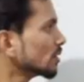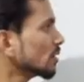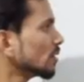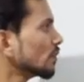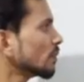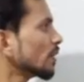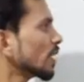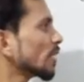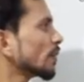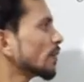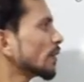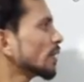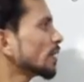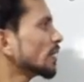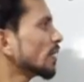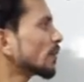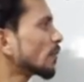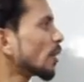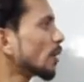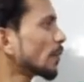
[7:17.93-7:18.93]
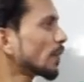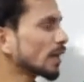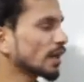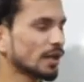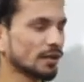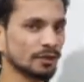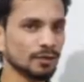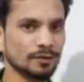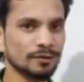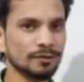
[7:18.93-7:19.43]
will be the proper
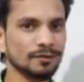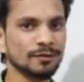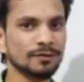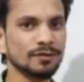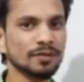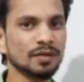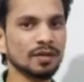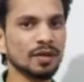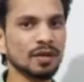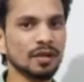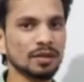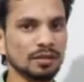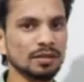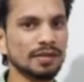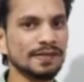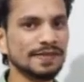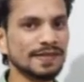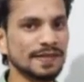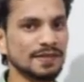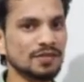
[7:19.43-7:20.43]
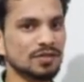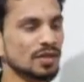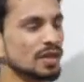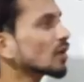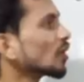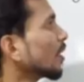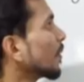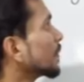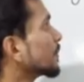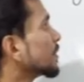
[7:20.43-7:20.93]
length of this
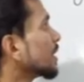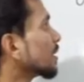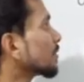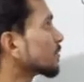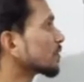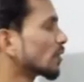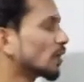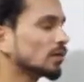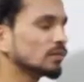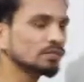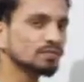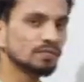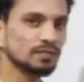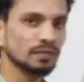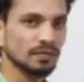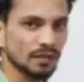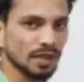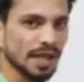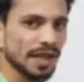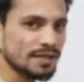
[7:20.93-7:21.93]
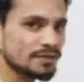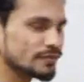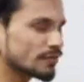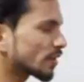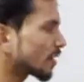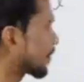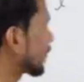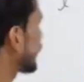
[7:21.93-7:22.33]
stick observed from S frame of